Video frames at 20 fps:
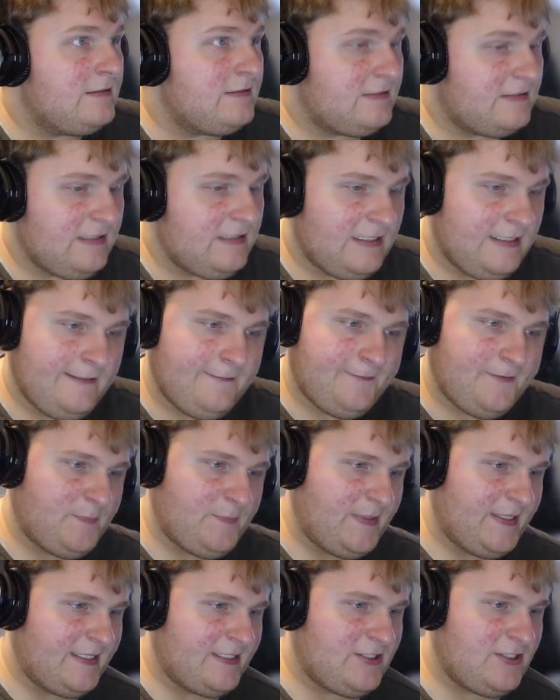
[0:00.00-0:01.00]
Son of a
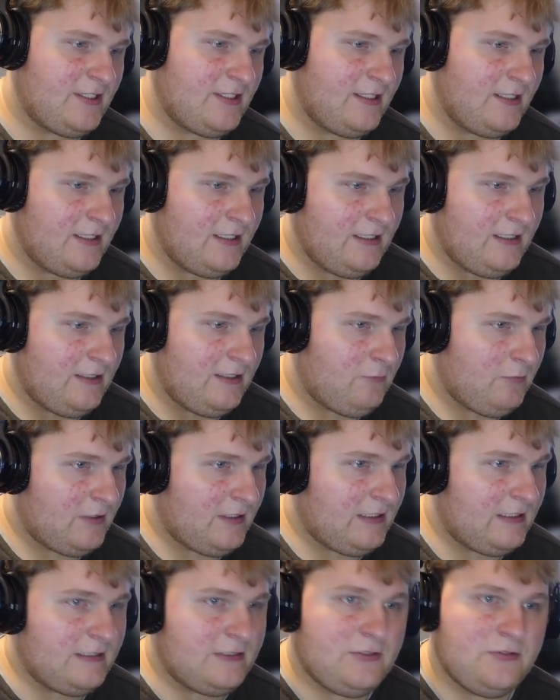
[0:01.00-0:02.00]
bitch. We're
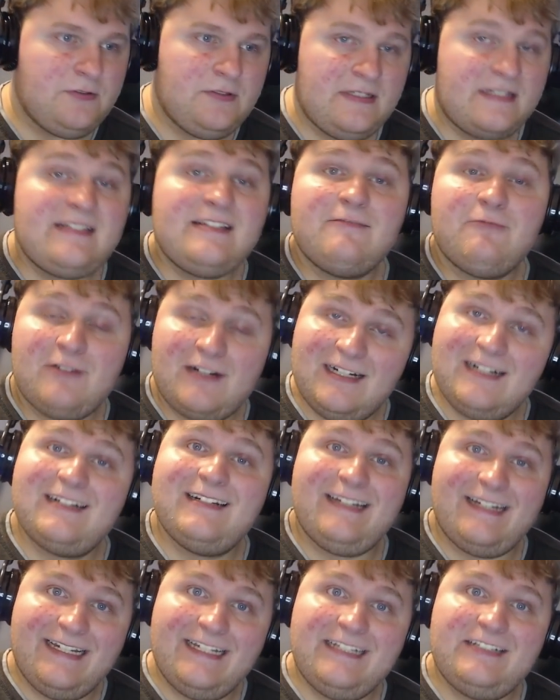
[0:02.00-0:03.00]
gonna do this, we're gonna,
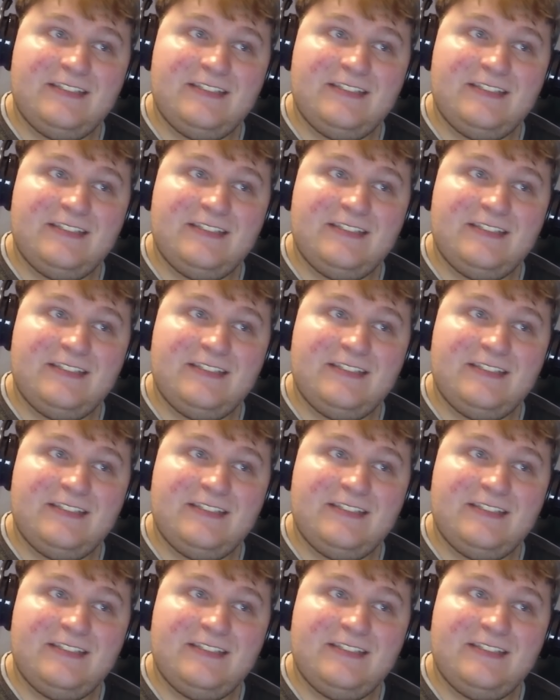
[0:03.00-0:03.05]
uh,